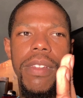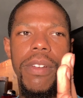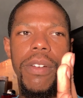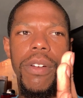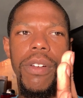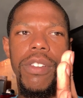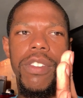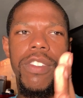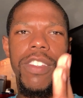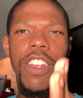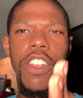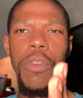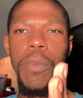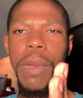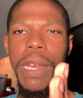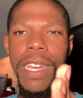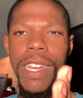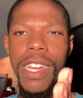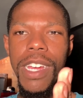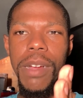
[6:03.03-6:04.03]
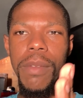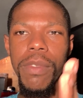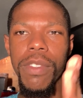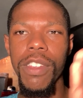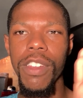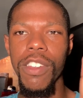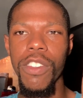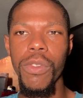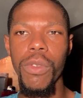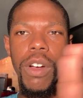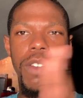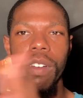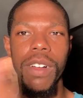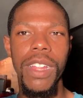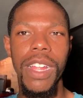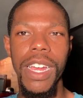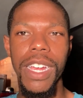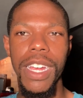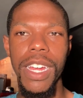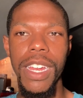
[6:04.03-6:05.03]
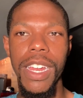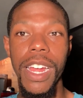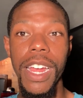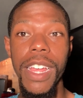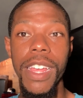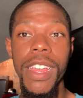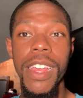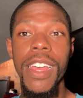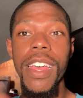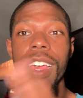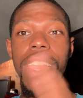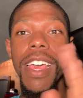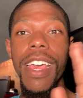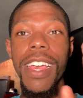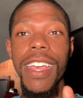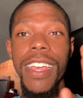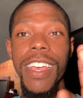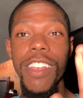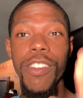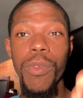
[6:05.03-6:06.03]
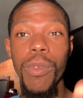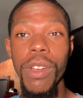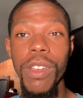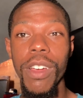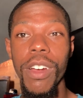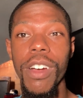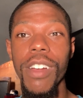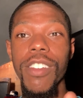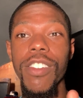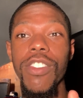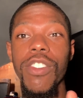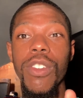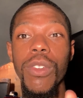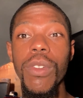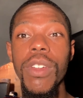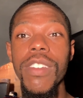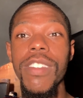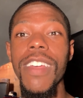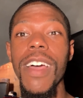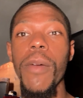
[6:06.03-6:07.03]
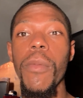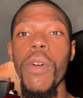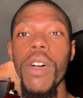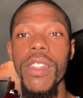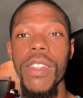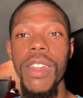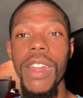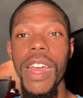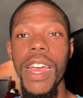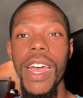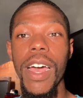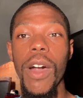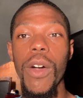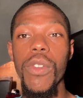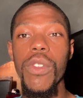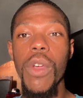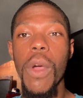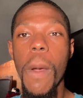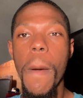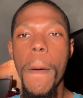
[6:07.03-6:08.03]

or 6 p.m. to 12 o'clock at night. And guess what, y'all? As soon as I walked in the house,